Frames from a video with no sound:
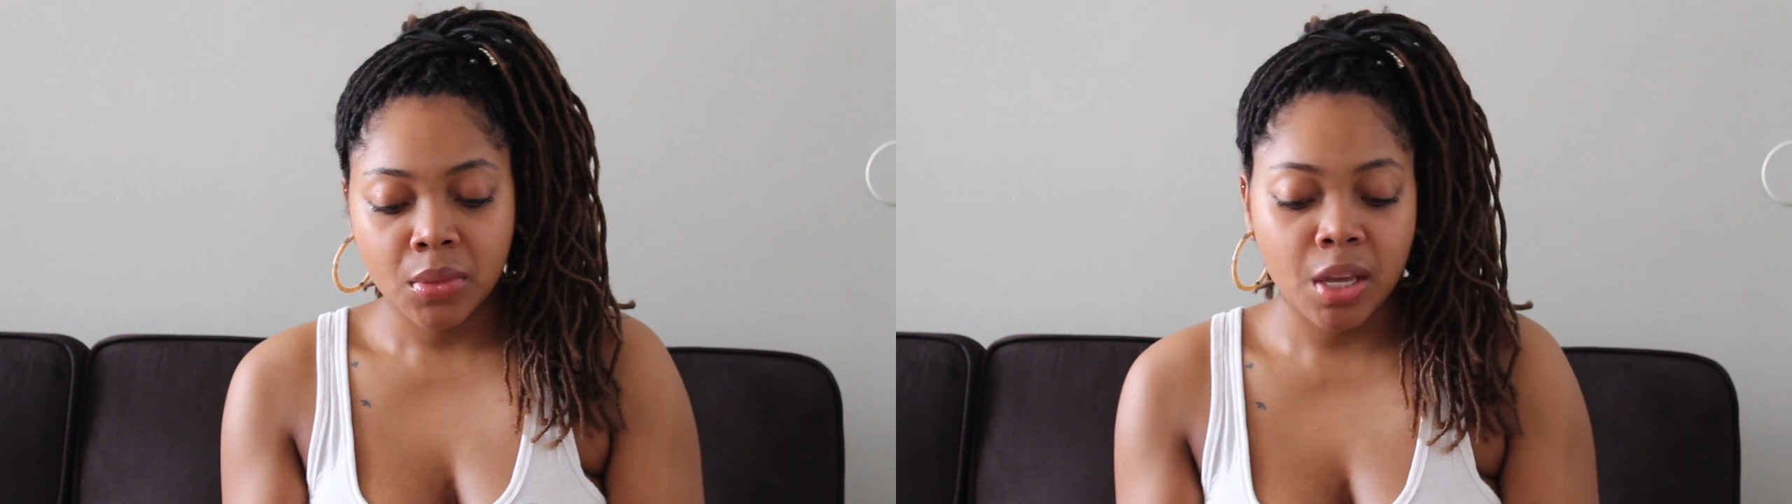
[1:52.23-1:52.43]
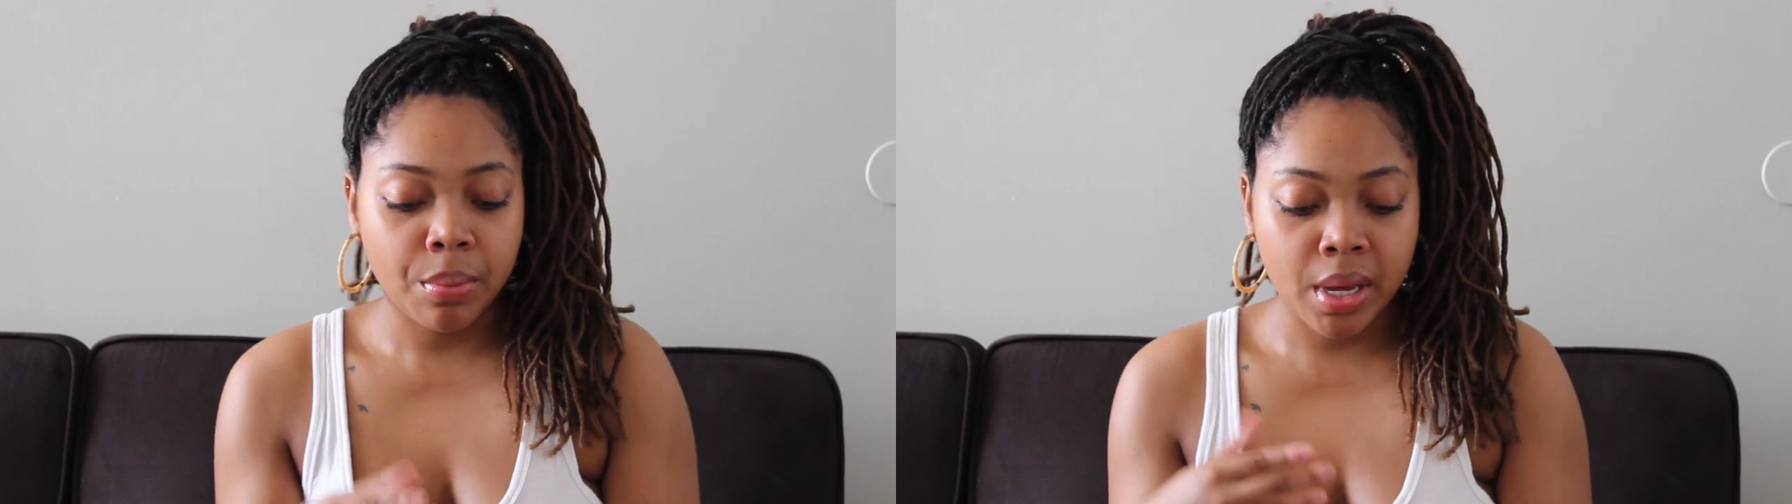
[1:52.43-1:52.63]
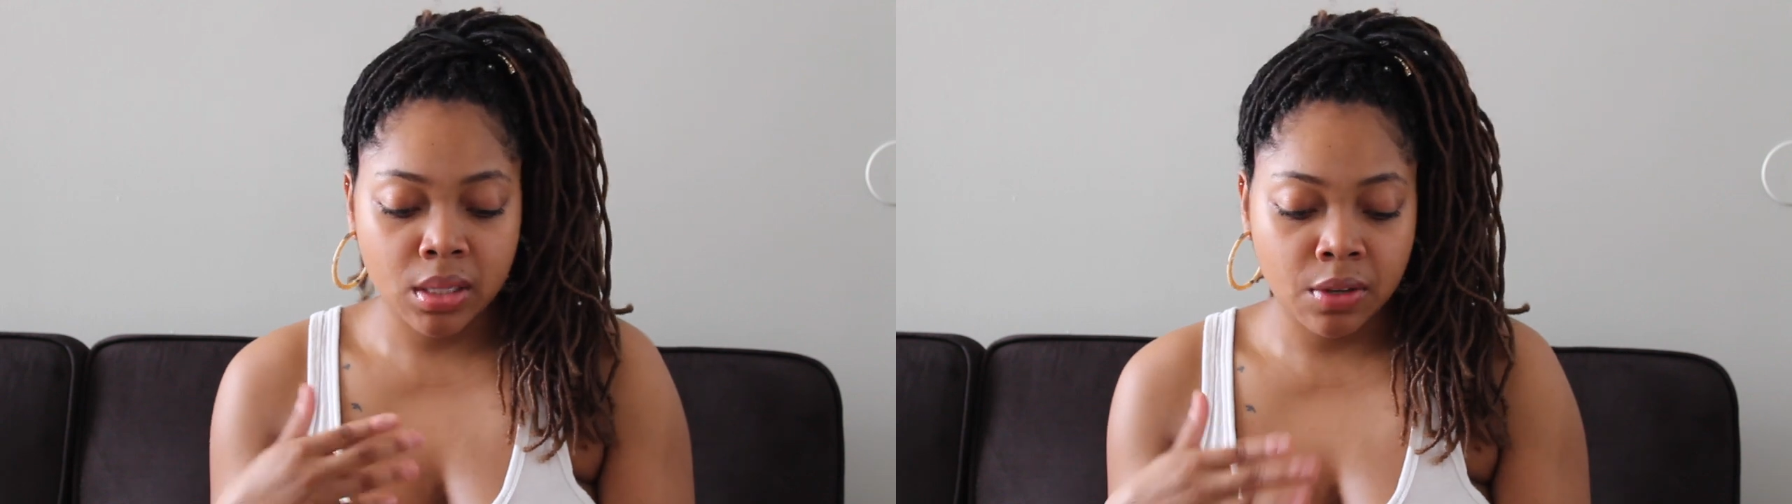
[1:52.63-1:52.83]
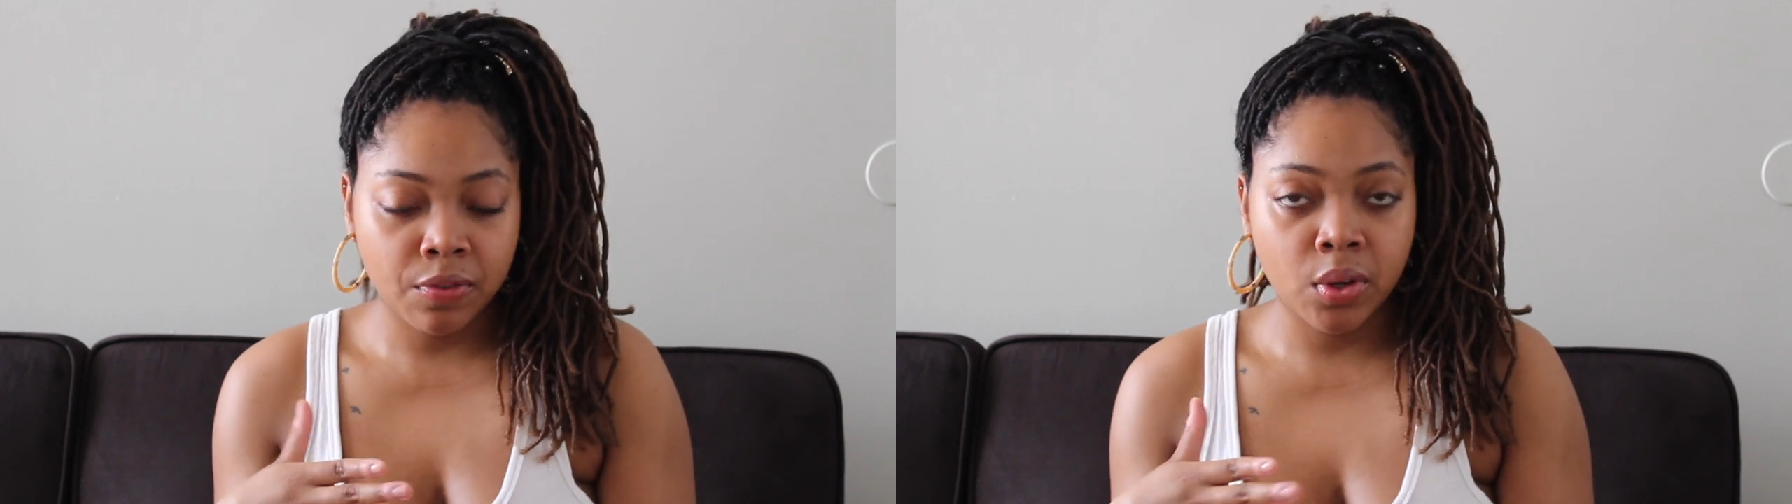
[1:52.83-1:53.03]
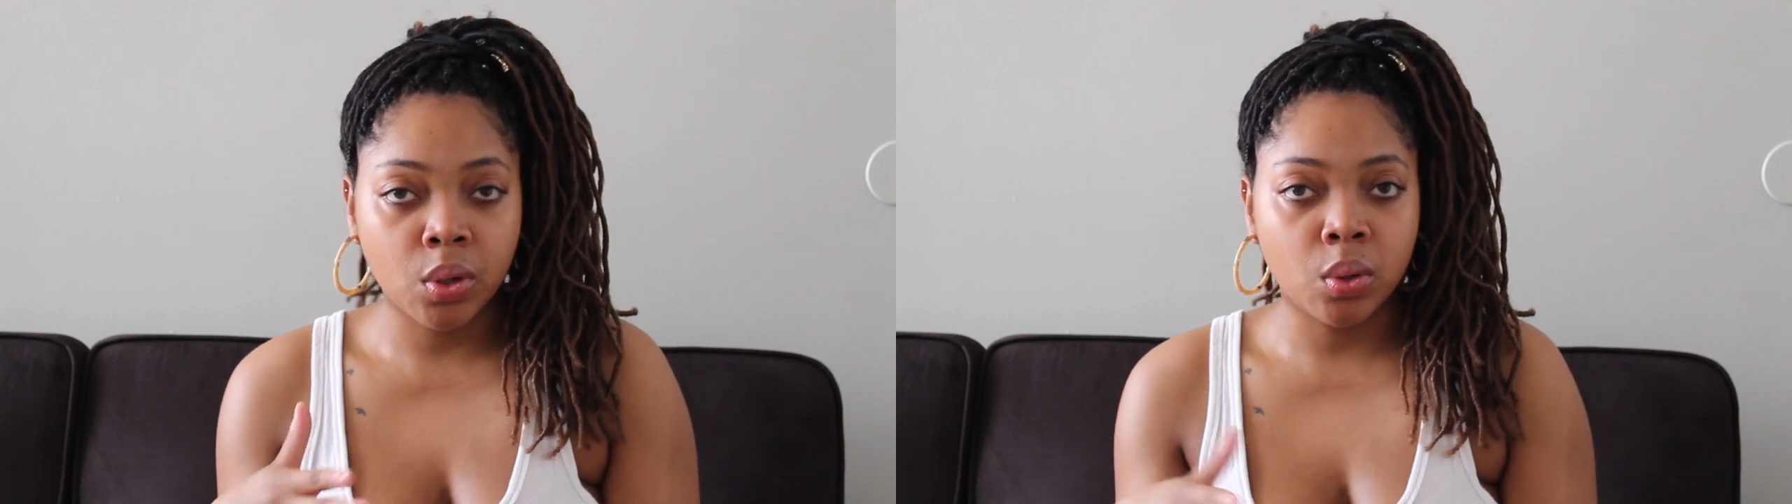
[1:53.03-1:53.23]
It makes it
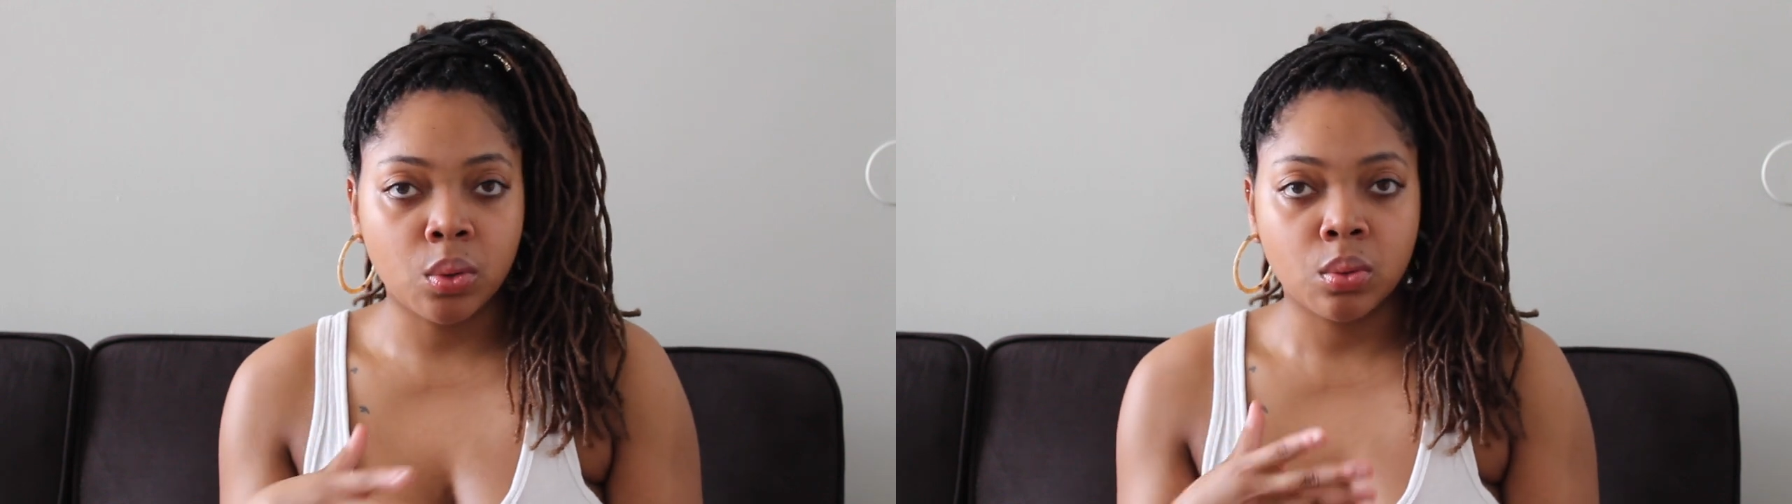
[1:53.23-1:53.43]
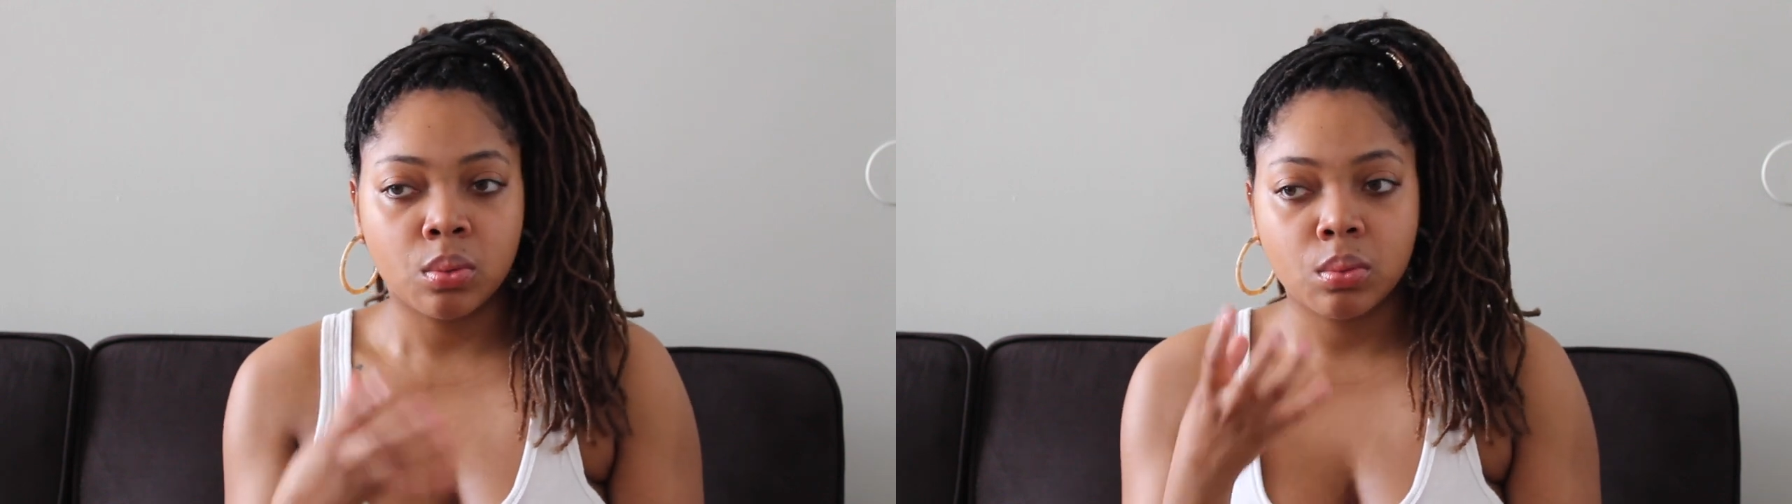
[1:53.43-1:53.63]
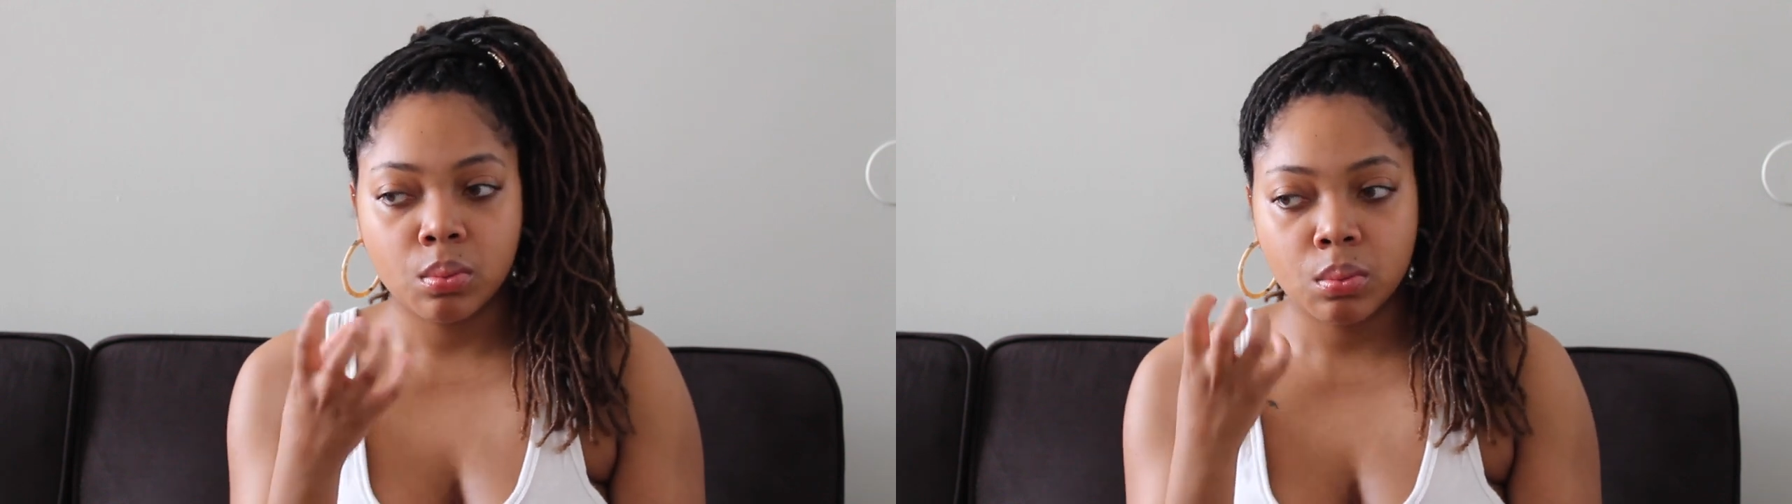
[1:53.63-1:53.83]
feel